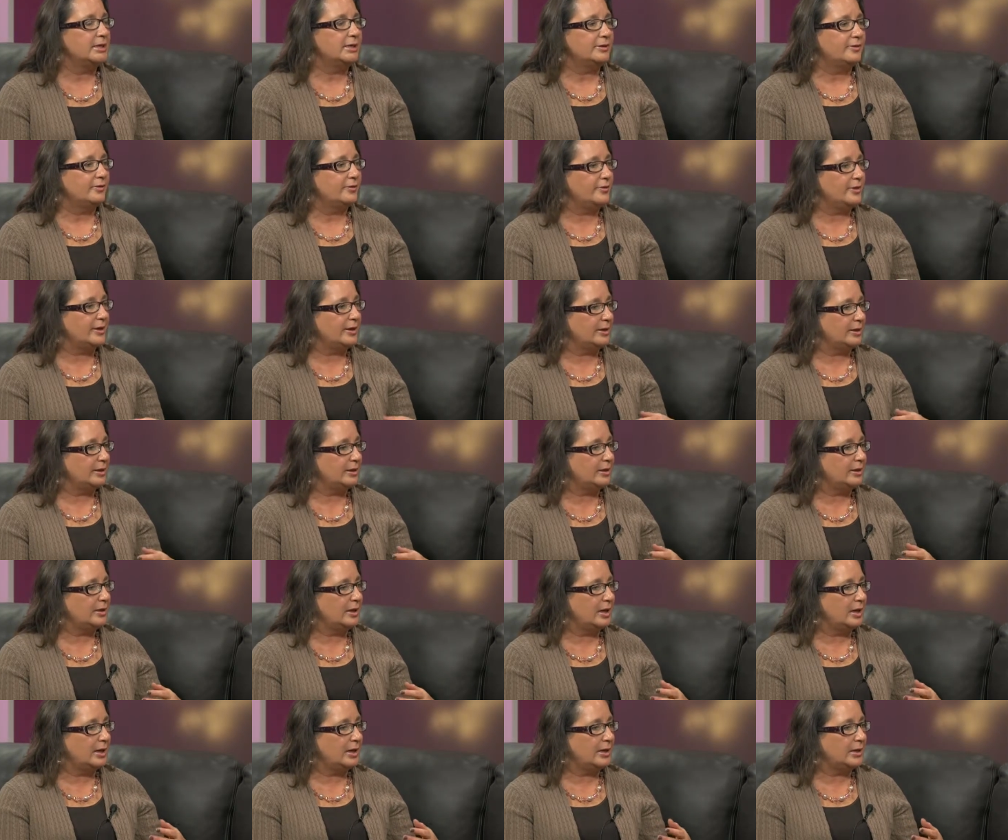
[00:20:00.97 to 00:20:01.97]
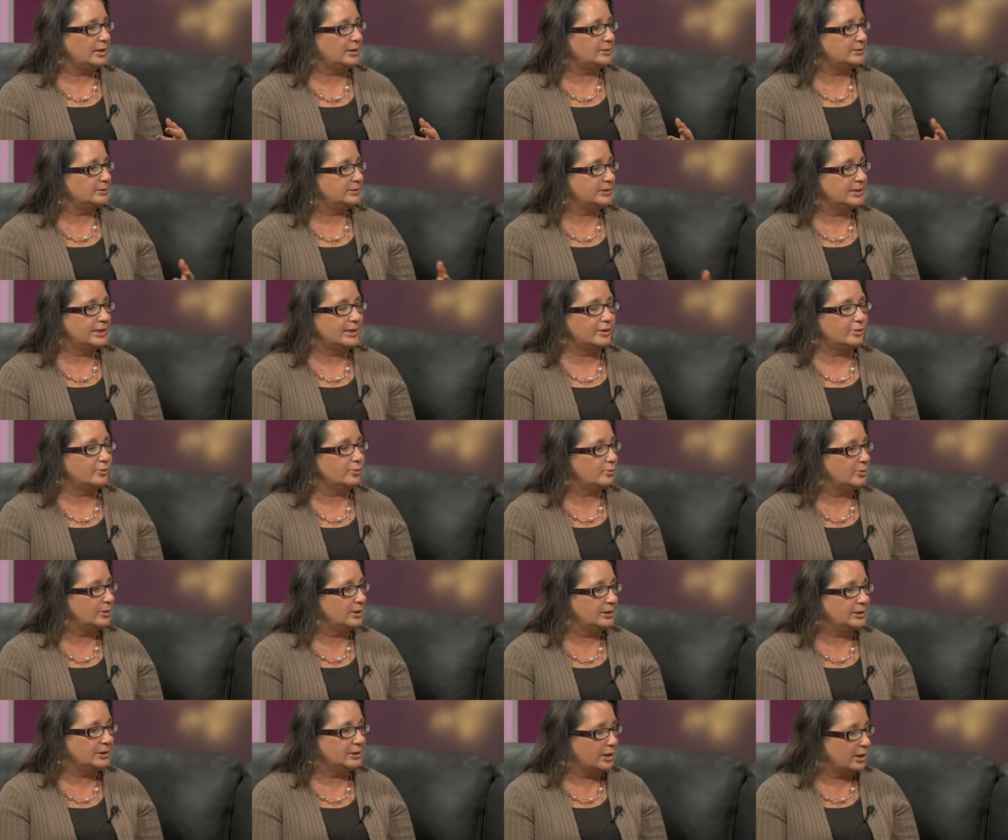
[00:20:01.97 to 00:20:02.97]
they uh, they are
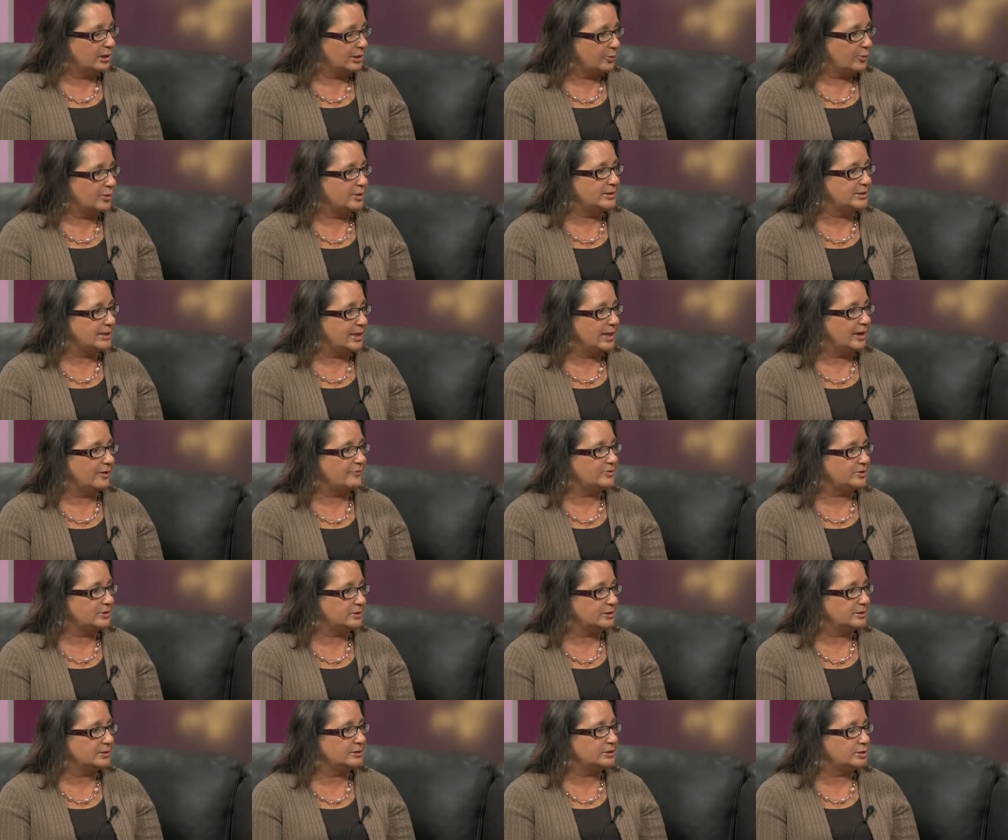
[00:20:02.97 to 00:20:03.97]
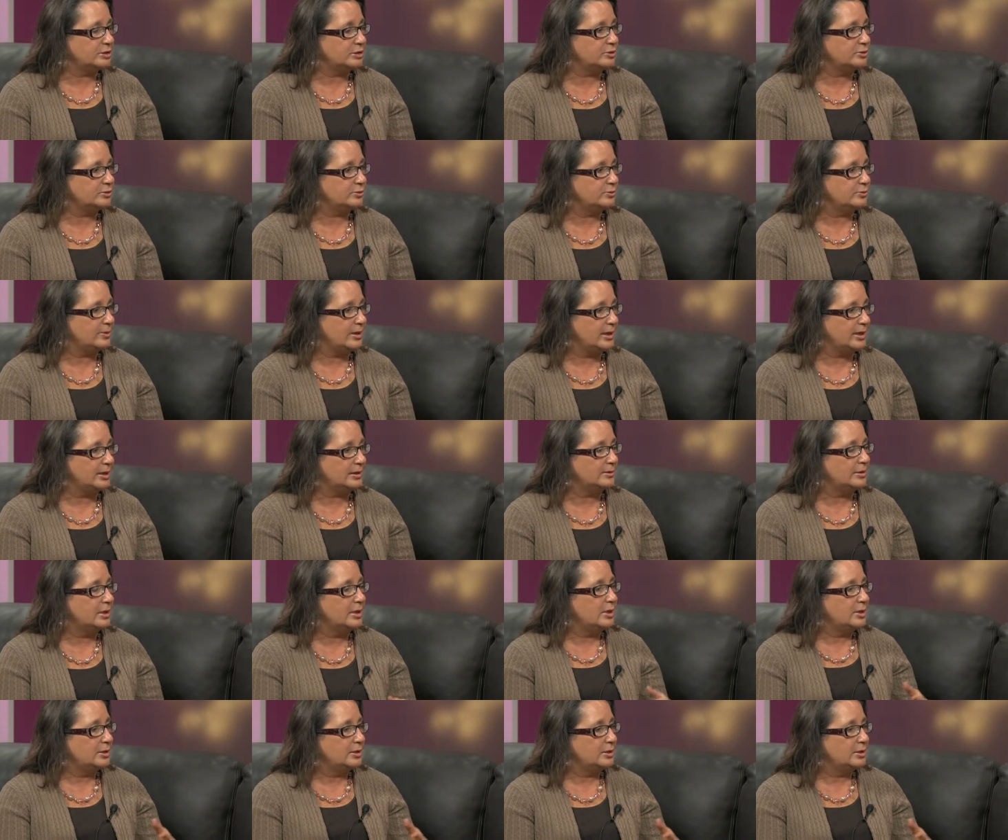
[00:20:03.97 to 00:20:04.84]
really not going to have to to uh,